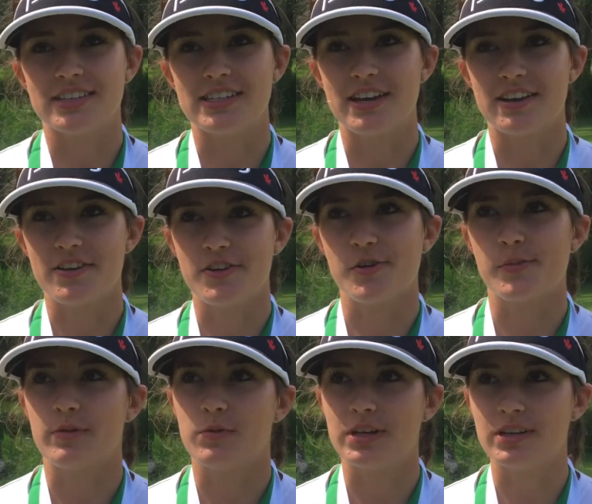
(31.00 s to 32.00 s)
Yeah.
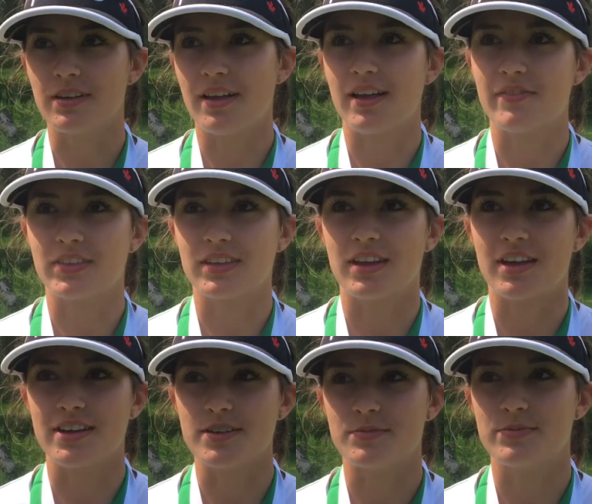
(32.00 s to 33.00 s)
Well,
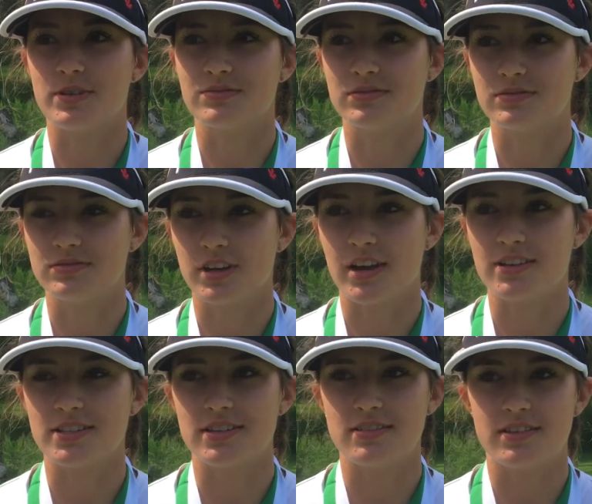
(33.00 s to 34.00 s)
I
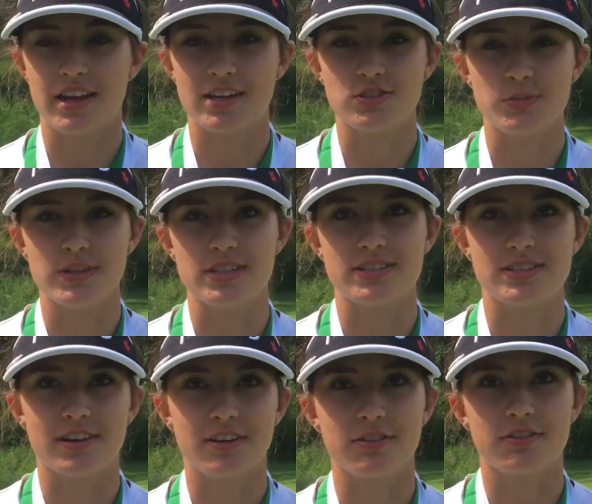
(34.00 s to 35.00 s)
did HP
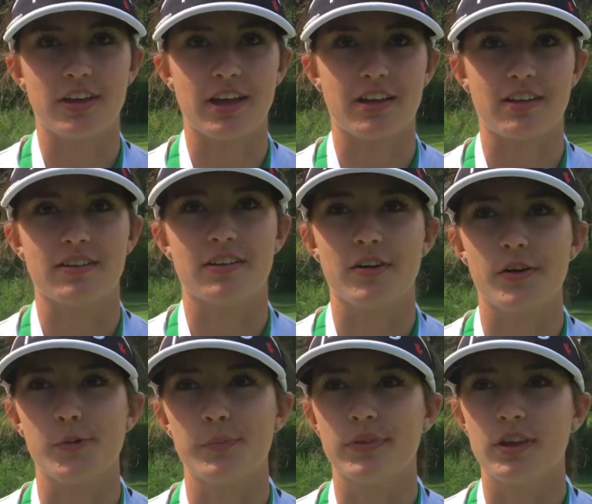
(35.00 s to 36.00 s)
stuff,
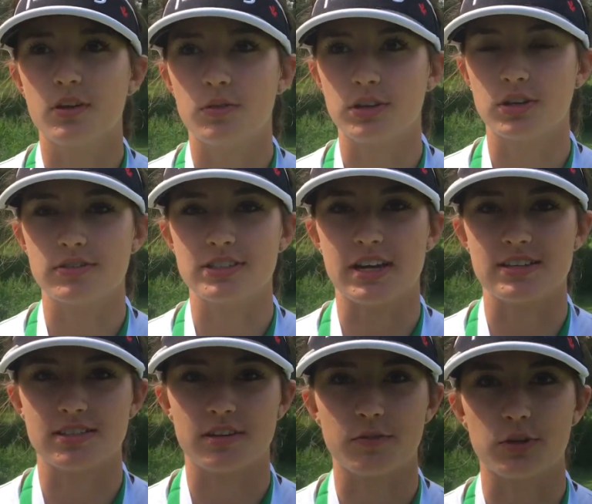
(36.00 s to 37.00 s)
and with Gulf
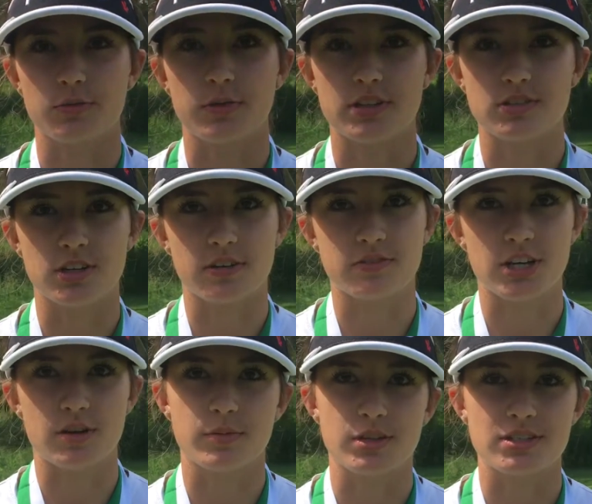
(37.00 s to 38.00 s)
Sask, and I worked with Jeff
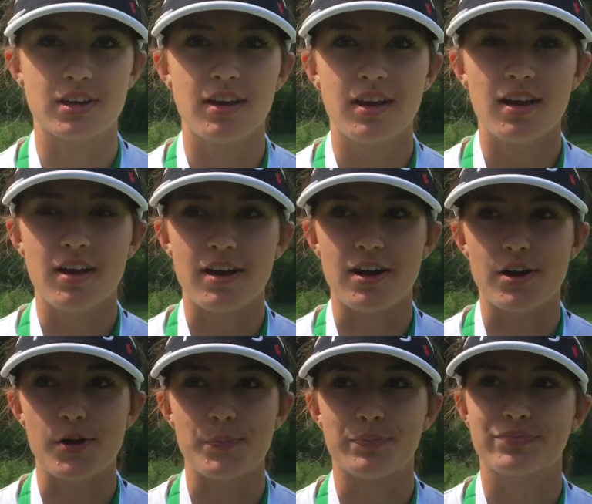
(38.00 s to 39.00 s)
Chambers.
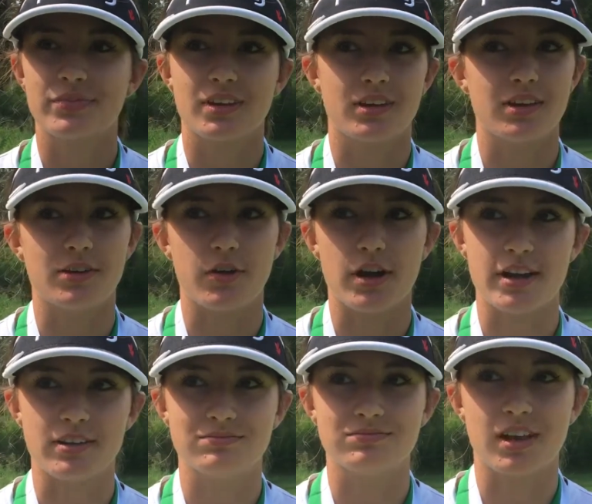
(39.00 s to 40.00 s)
You know,
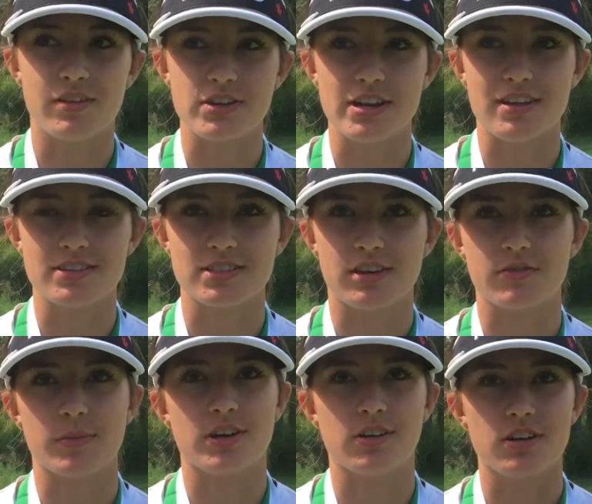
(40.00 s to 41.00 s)
I have a net and stuff
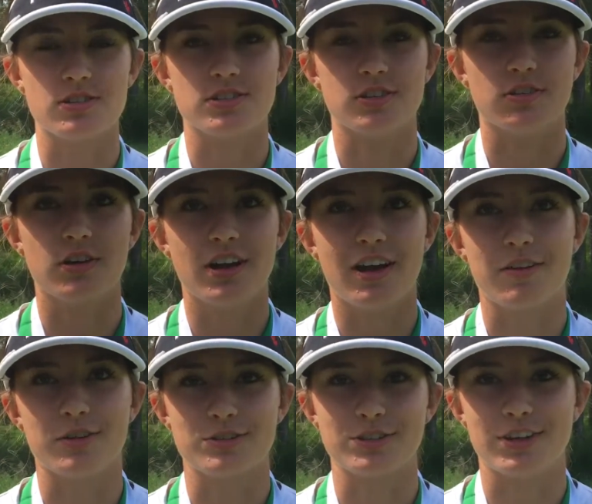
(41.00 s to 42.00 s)
in my garage, so I
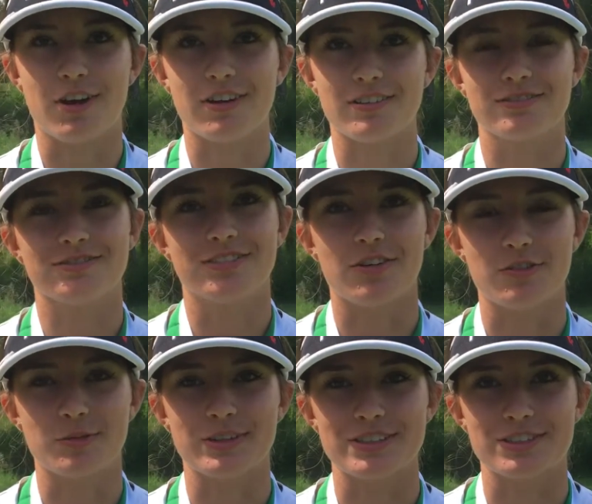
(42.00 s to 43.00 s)
worked really hard
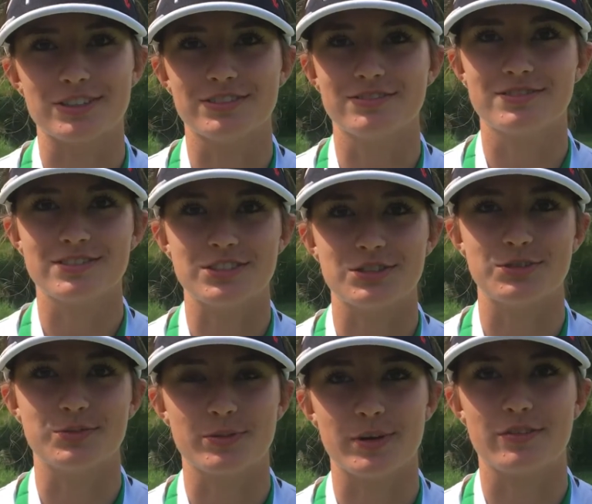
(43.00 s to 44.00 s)
over winter to
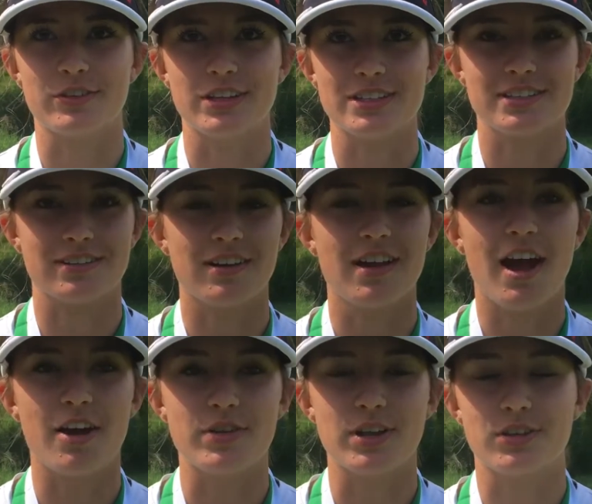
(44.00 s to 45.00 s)
prepare for this, and
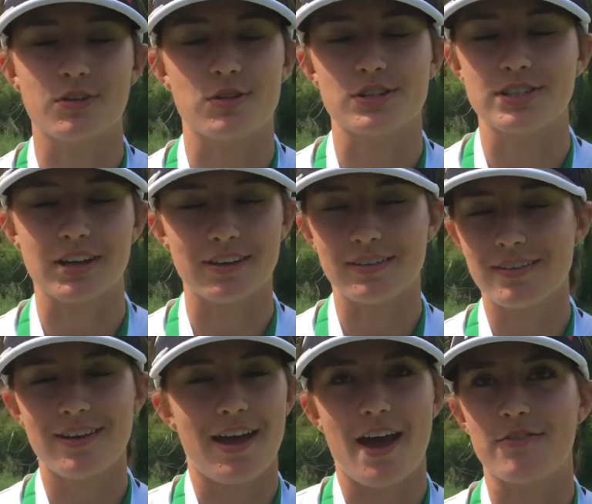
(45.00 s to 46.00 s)
I've been at the course like
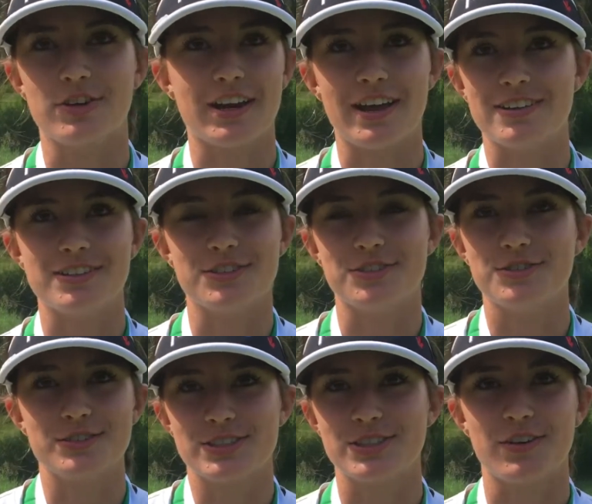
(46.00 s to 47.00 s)
every day too,
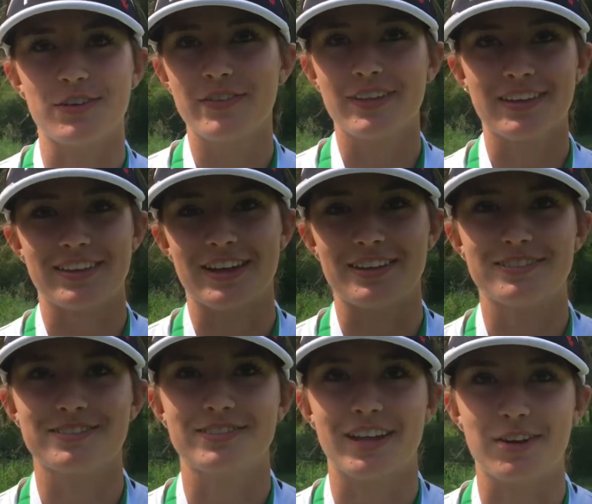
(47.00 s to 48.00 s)
so that
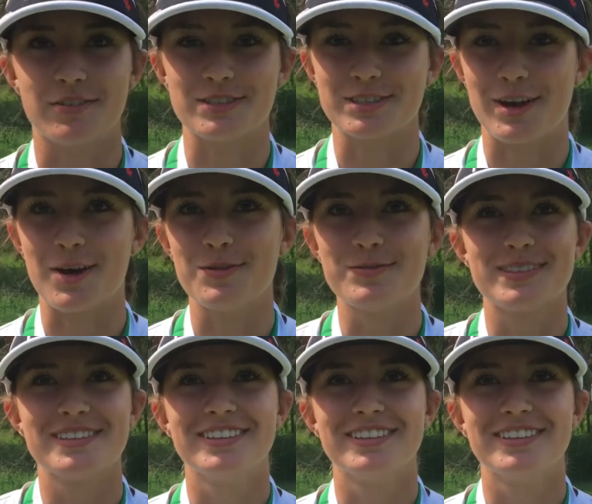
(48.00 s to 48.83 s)
obviously helps.